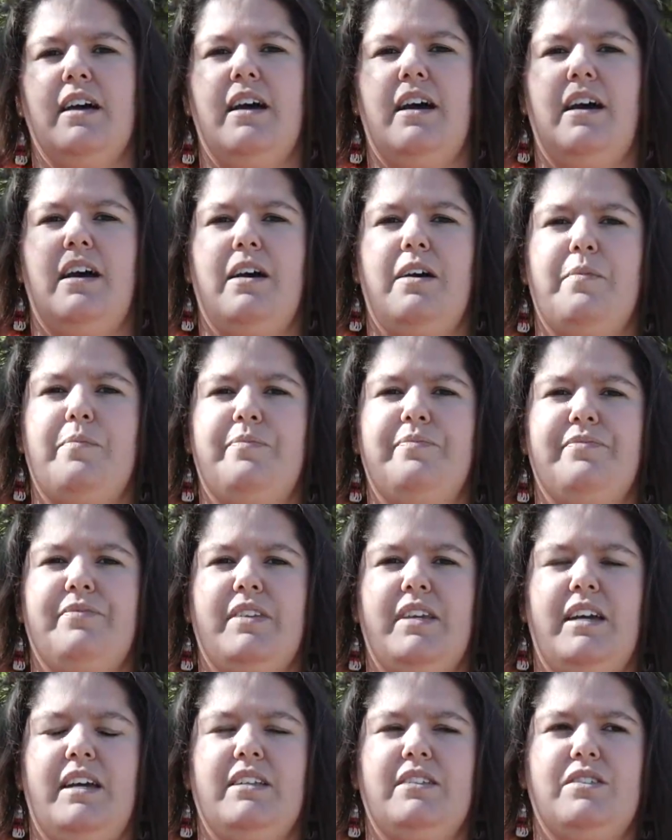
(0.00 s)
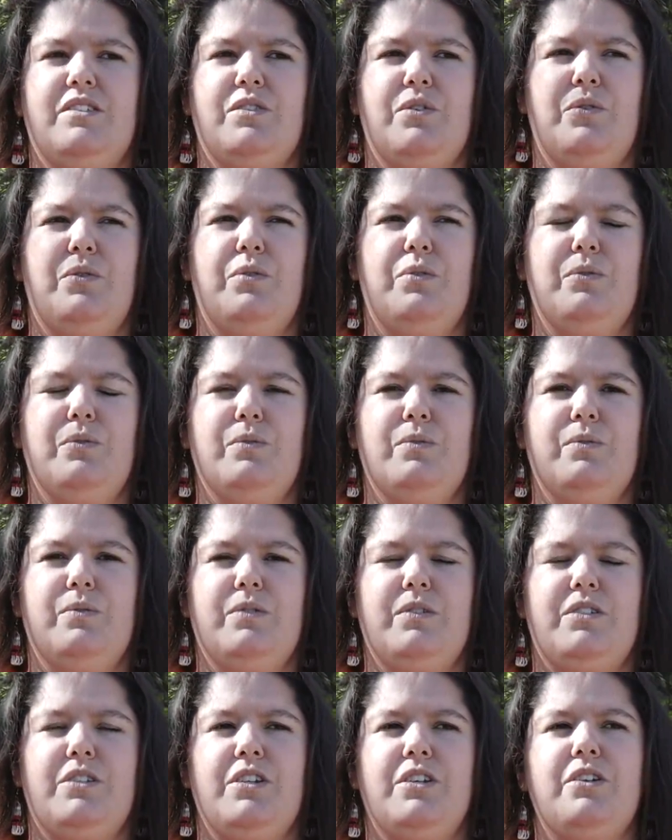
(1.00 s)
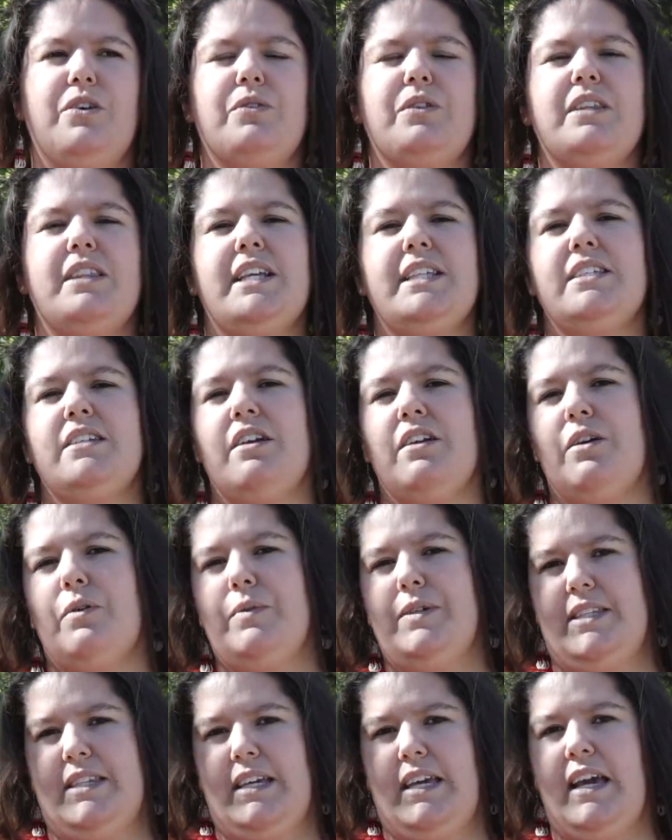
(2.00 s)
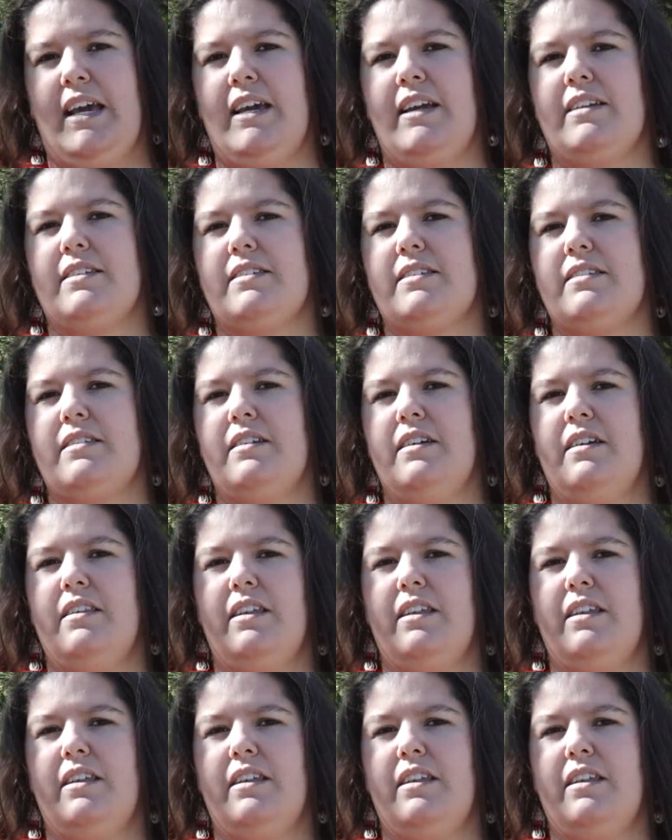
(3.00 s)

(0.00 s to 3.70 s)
And so to know that that's not always the case,